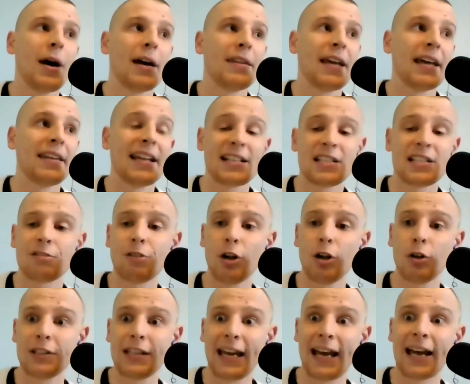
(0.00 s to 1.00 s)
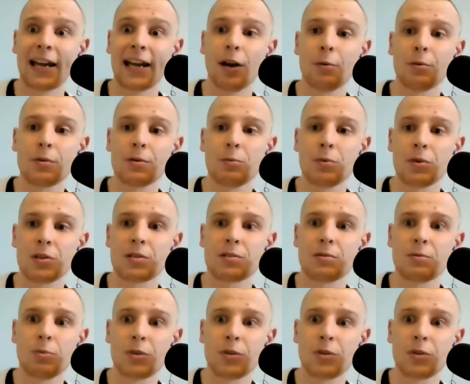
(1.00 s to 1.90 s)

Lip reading: and that's the role Thiago was